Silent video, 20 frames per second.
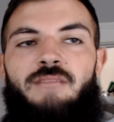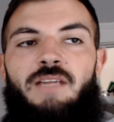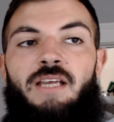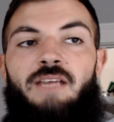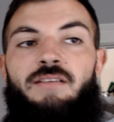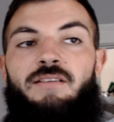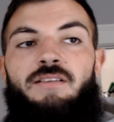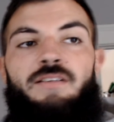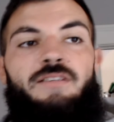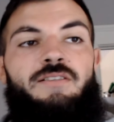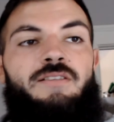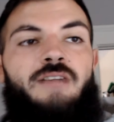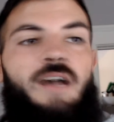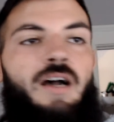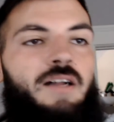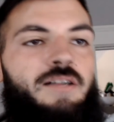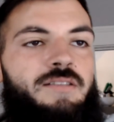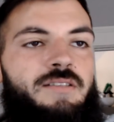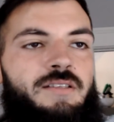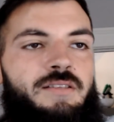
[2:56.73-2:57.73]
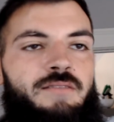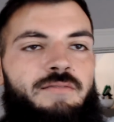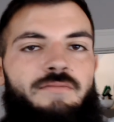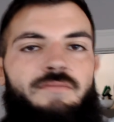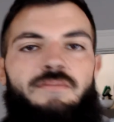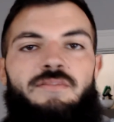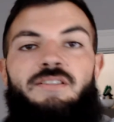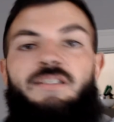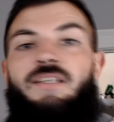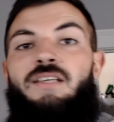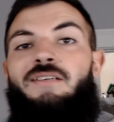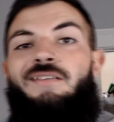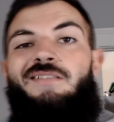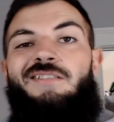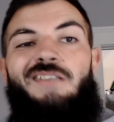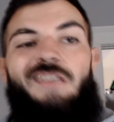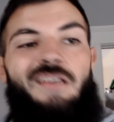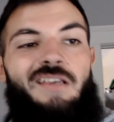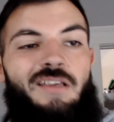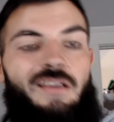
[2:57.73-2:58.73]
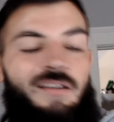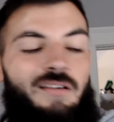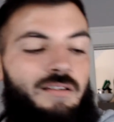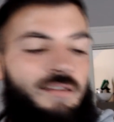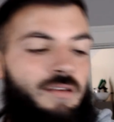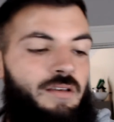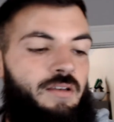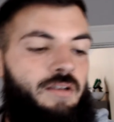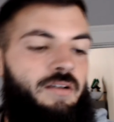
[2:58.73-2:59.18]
Anthony Johnson, DC.